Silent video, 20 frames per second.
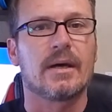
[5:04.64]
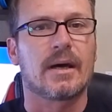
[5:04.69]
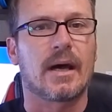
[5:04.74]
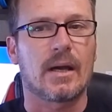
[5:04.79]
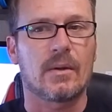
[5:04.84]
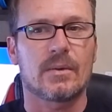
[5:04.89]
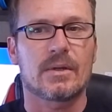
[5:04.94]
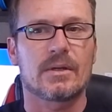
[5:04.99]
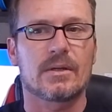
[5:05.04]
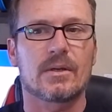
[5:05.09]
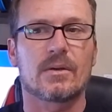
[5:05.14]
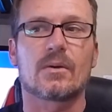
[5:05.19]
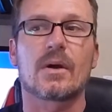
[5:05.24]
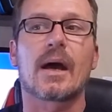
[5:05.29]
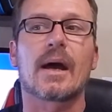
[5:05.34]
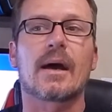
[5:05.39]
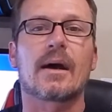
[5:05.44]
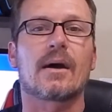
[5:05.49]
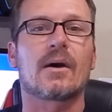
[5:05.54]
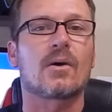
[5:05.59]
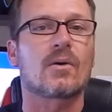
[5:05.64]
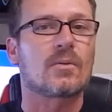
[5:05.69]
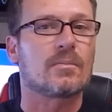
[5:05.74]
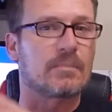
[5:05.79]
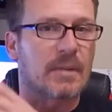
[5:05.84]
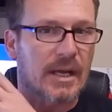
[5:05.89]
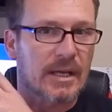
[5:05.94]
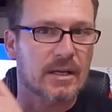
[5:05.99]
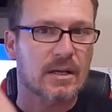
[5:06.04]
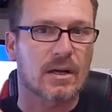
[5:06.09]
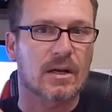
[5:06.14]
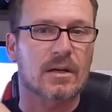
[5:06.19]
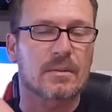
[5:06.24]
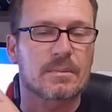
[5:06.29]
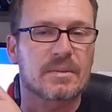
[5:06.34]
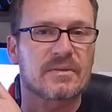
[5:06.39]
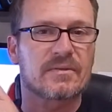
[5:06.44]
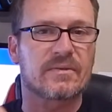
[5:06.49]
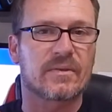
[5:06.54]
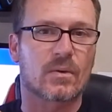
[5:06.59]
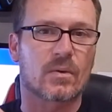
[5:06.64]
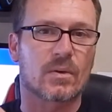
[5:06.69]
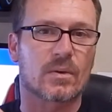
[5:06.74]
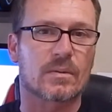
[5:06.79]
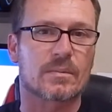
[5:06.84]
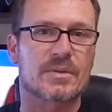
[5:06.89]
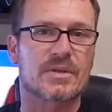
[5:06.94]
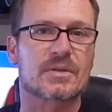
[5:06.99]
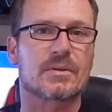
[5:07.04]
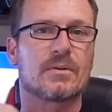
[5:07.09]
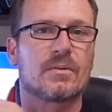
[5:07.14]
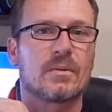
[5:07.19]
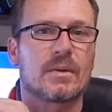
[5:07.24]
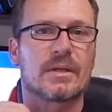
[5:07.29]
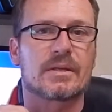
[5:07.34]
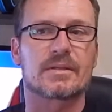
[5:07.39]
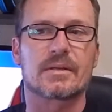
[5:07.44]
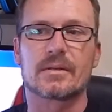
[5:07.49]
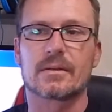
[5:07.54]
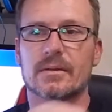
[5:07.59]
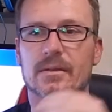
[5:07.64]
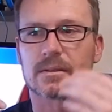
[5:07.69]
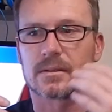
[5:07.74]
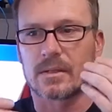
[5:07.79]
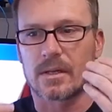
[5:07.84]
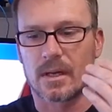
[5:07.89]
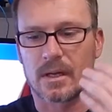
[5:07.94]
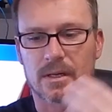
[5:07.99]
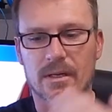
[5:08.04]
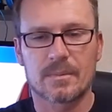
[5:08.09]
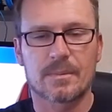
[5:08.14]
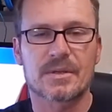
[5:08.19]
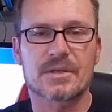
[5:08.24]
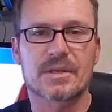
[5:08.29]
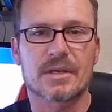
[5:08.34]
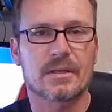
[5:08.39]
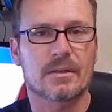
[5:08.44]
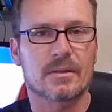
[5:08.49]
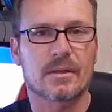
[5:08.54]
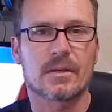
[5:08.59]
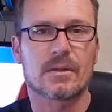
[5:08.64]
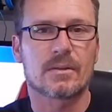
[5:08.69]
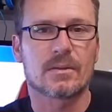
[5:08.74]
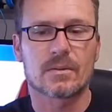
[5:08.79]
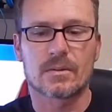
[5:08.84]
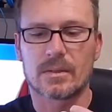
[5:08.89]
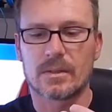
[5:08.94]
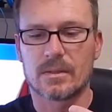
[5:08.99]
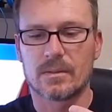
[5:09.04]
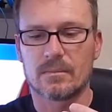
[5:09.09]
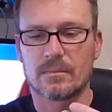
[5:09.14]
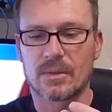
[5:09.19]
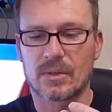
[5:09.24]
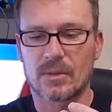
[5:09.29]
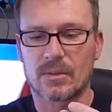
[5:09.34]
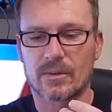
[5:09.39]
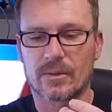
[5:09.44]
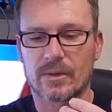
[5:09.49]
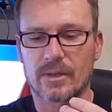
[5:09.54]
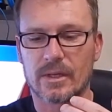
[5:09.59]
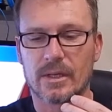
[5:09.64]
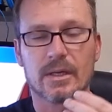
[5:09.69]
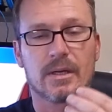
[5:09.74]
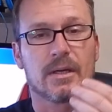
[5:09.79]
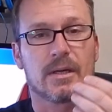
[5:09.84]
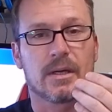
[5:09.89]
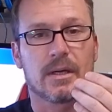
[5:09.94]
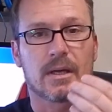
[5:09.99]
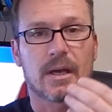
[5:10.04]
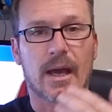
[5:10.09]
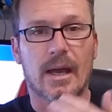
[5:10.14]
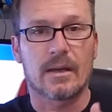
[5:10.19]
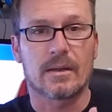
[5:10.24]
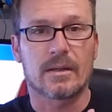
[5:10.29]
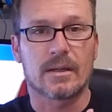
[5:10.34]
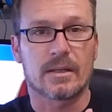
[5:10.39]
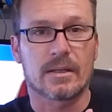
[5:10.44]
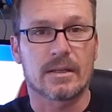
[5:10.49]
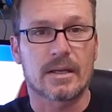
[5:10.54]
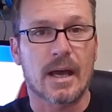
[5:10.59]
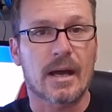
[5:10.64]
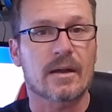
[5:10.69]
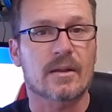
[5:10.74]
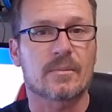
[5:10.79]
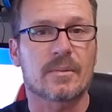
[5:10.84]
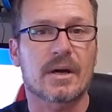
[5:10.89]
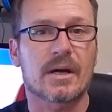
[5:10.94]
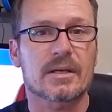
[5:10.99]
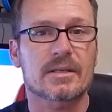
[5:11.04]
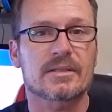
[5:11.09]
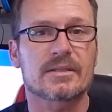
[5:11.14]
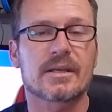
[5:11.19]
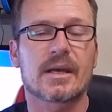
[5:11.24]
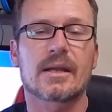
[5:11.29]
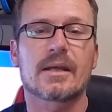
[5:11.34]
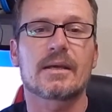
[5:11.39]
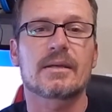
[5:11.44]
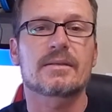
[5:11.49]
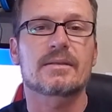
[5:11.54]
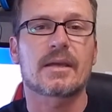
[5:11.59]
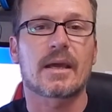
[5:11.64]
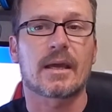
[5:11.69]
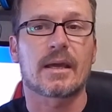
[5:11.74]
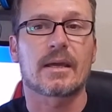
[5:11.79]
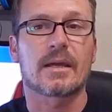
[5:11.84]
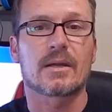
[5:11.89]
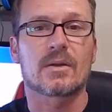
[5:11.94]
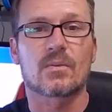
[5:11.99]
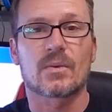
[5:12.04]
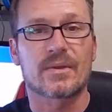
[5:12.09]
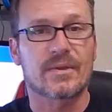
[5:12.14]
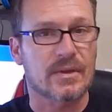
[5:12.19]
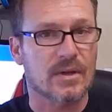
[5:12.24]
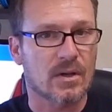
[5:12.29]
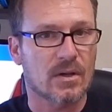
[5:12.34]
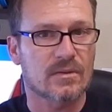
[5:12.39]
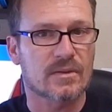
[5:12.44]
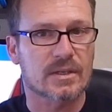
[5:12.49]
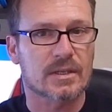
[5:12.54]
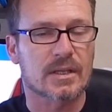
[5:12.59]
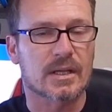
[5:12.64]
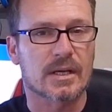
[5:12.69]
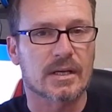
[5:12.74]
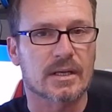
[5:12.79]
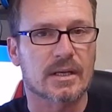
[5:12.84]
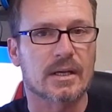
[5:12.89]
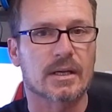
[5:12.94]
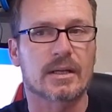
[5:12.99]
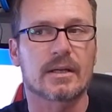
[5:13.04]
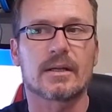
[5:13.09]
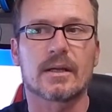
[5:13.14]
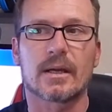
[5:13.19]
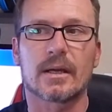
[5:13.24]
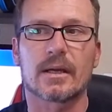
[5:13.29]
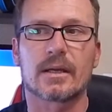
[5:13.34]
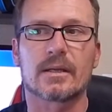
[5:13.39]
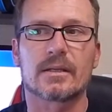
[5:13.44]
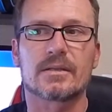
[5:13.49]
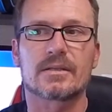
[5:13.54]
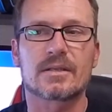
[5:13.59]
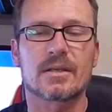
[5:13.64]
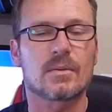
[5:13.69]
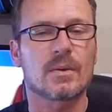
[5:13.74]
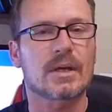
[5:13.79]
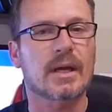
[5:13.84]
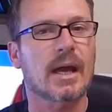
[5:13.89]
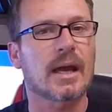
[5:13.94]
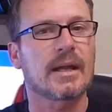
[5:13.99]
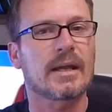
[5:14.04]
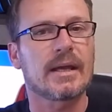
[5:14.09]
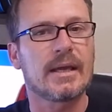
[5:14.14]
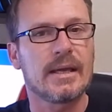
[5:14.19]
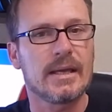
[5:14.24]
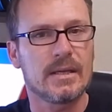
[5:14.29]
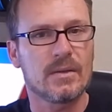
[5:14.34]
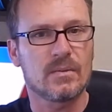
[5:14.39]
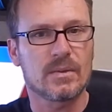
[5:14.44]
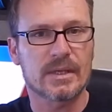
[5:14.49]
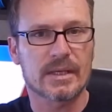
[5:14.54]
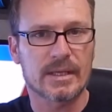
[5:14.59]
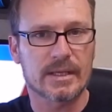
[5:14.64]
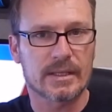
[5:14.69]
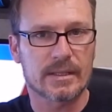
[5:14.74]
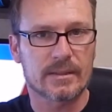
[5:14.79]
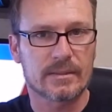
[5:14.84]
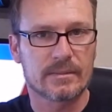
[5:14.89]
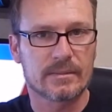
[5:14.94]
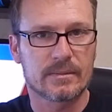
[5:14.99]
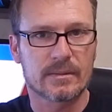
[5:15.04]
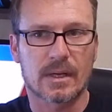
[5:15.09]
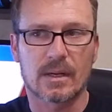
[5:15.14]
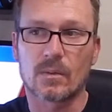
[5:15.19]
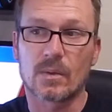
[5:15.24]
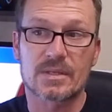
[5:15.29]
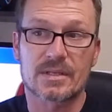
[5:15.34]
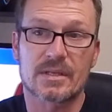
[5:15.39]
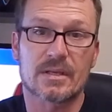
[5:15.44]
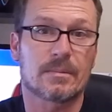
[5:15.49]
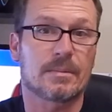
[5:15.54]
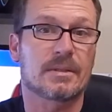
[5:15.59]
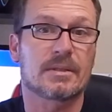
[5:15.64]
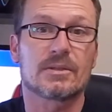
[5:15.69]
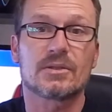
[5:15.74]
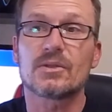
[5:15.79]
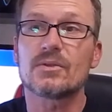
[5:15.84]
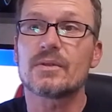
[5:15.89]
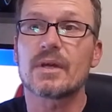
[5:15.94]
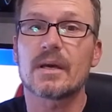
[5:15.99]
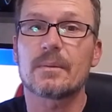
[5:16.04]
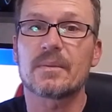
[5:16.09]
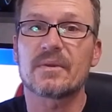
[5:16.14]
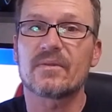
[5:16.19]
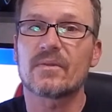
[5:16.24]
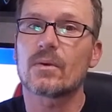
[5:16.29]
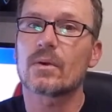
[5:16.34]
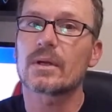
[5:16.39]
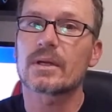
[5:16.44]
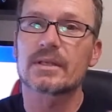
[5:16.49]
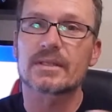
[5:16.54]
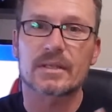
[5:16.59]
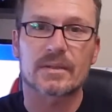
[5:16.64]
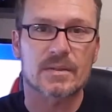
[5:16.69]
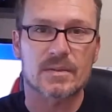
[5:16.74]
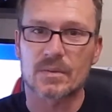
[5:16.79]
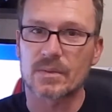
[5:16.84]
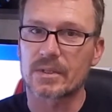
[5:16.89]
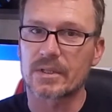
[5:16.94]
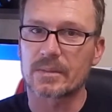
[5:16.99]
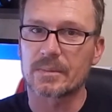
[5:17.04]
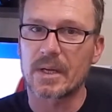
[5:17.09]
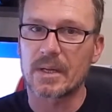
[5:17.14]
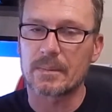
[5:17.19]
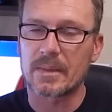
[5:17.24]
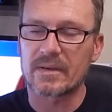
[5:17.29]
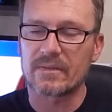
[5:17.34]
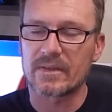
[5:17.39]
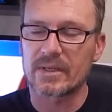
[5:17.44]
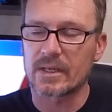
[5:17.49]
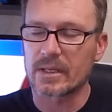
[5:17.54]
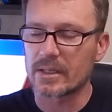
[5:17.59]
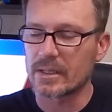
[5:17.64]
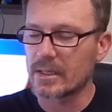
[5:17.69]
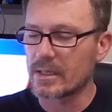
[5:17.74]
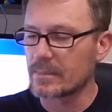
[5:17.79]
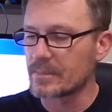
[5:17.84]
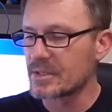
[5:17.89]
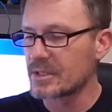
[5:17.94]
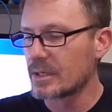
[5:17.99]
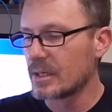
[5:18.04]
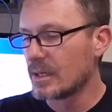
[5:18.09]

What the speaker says: I want to know how my card performs when it's under 100% load, both in out-of-the-box settings and with the overclock on it, and see what kind of heat we get. I wasn't able to do that before because I was worried about my VRMs.